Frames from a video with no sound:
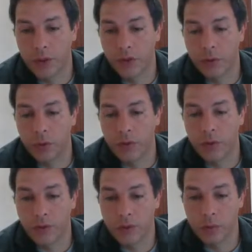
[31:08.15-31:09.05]
probability of
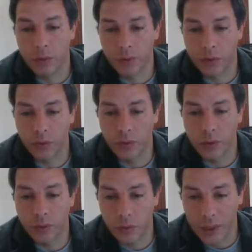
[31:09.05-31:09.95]
x equals 3 is
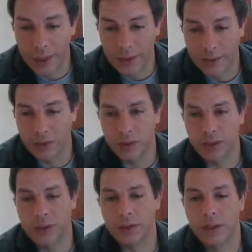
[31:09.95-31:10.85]
probability of 3
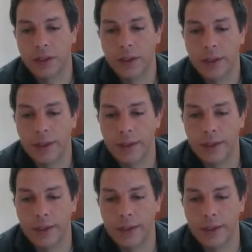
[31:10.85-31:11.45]
landings in